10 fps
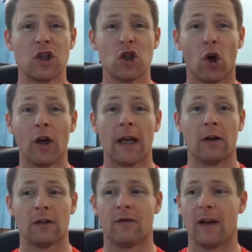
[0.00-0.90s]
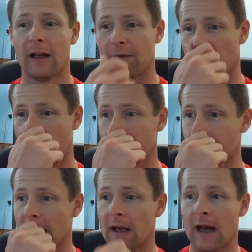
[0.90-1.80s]
joy out of life, all right?
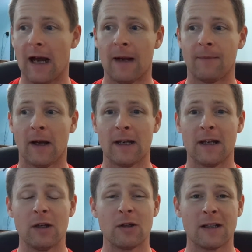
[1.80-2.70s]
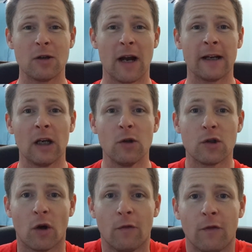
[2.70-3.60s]
And you kind of lose
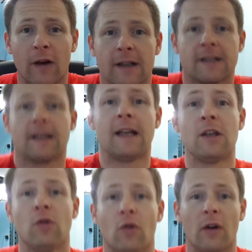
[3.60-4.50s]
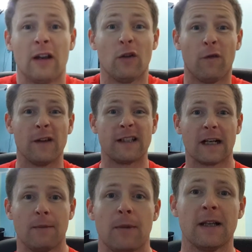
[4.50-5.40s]
confidence in your
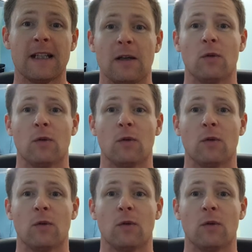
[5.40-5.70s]
physical ability,